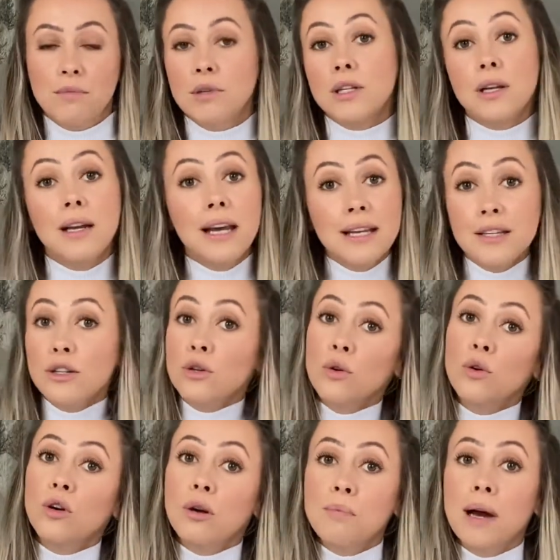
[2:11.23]
So let's
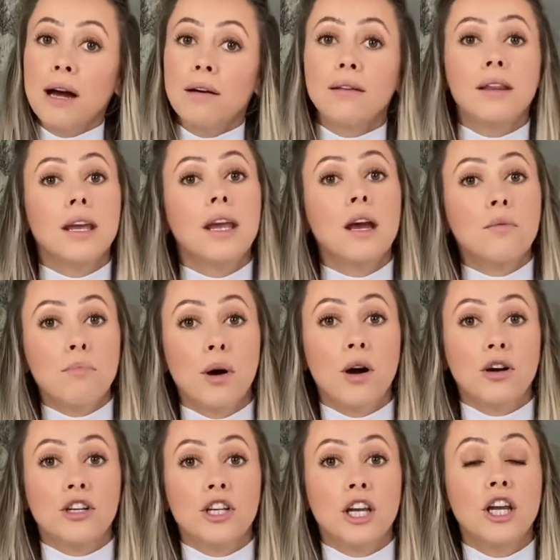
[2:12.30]
talk about the
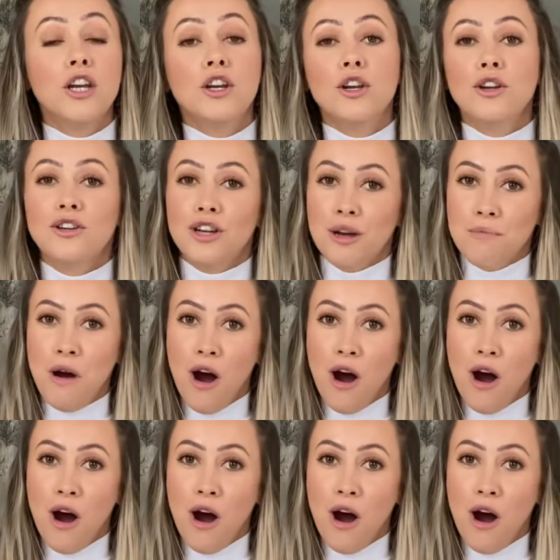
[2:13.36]
Obagi Nu Derm